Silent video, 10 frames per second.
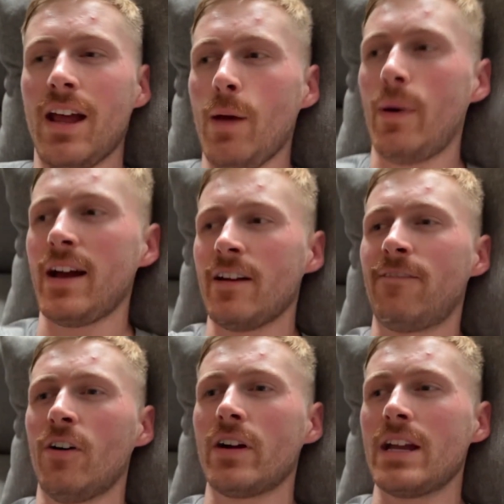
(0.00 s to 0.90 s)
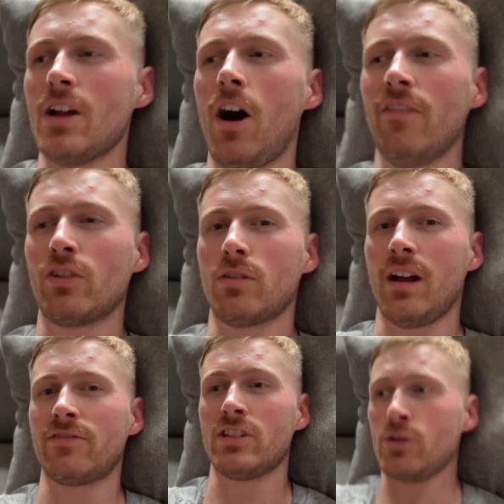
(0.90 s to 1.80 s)
by a fucking
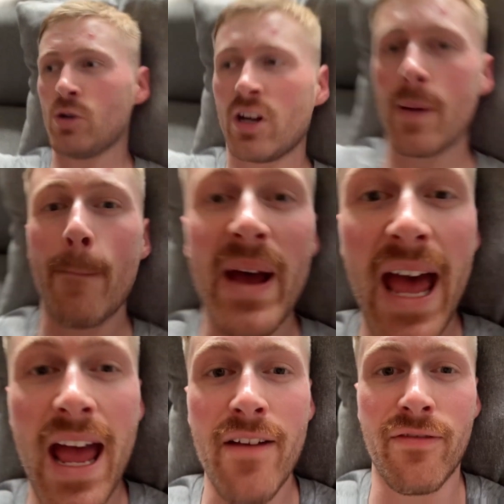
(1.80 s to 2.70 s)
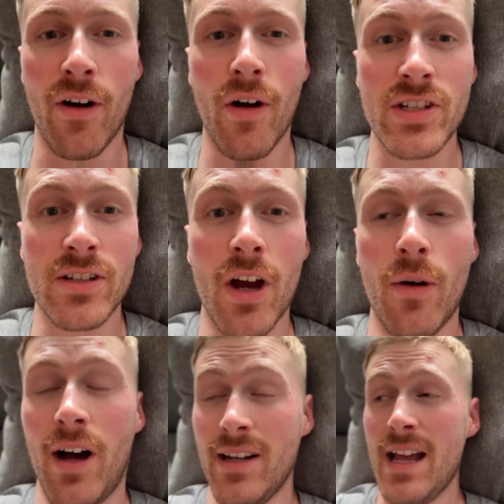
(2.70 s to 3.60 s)
hovercraft that you can pay for to go
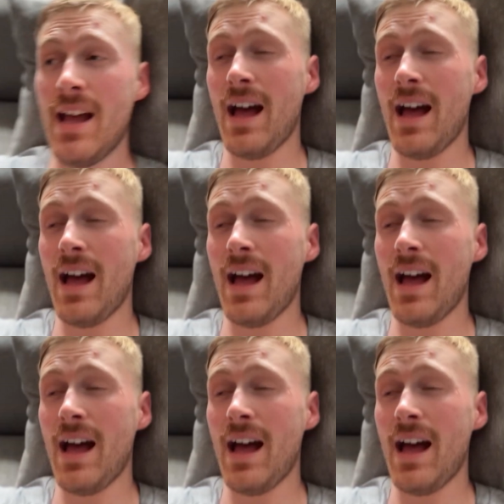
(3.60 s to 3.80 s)
on